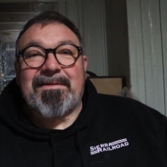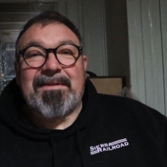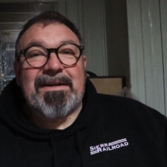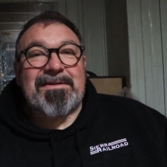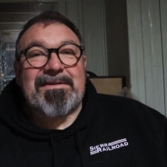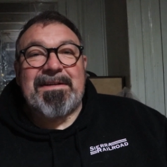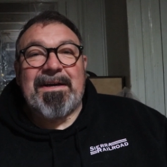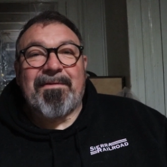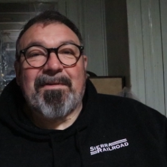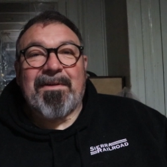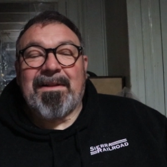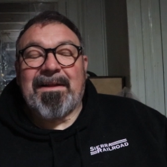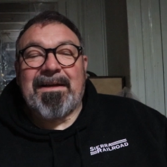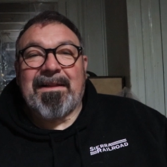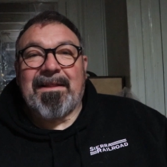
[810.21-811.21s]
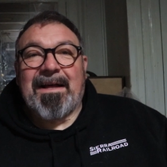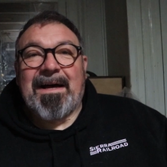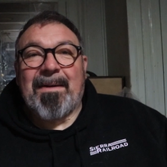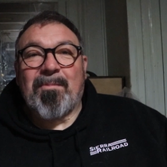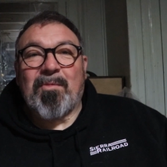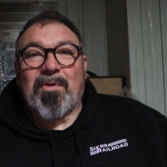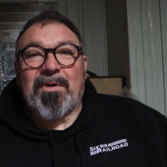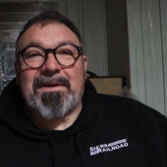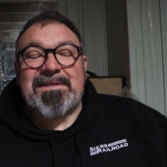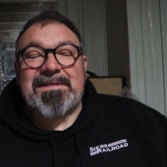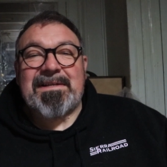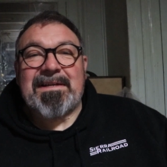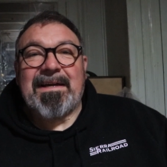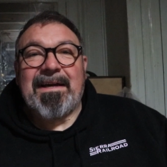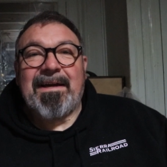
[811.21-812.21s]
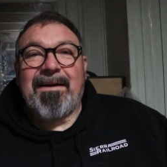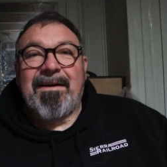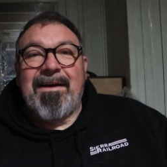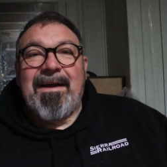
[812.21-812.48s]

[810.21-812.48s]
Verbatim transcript: there's definitely a lot more to see.